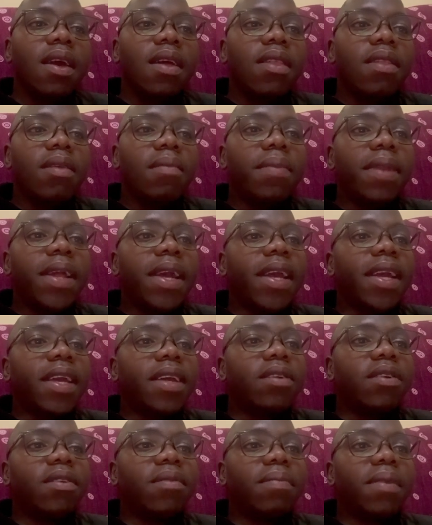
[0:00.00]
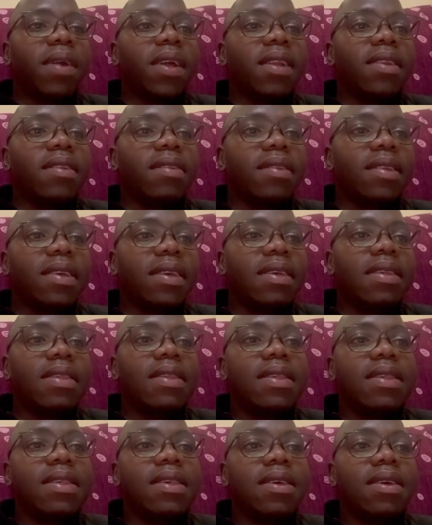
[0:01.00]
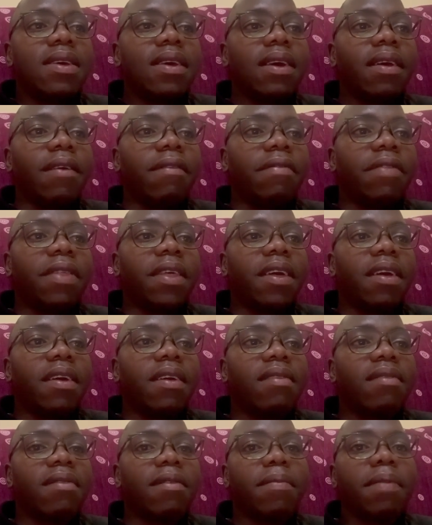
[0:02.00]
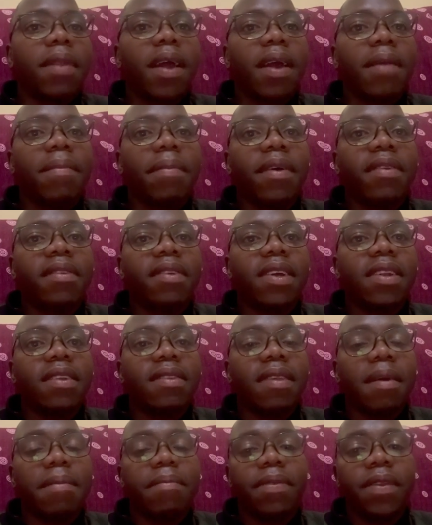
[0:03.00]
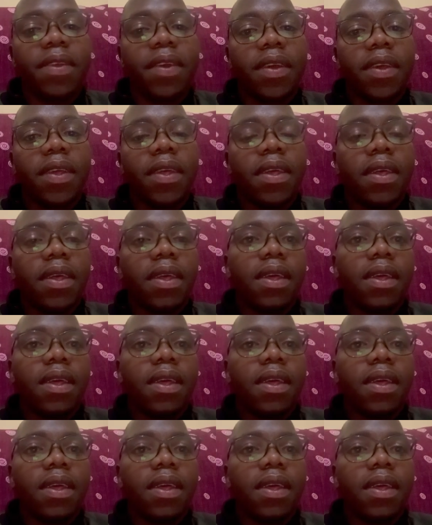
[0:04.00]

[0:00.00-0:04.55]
The player cannot plant seeds if the supply basket is empty.